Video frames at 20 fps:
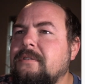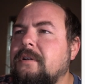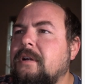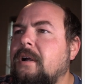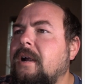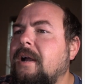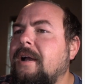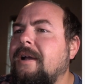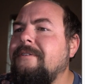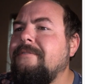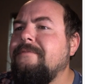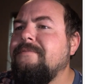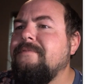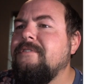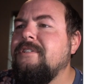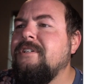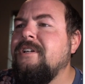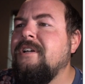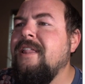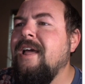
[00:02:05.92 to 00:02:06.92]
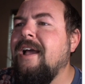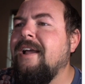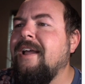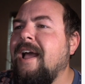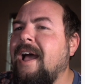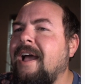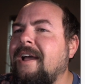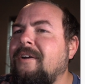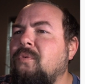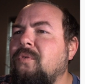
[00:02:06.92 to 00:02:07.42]
All right. Did you hear that
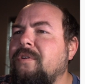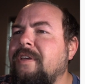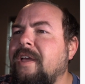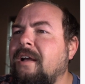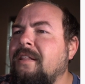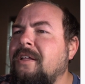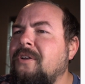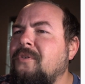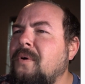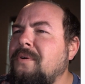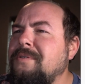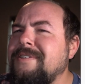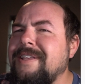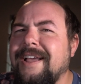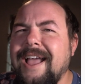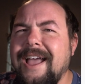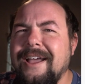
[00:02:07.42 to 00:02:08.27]
guy yelling? What was that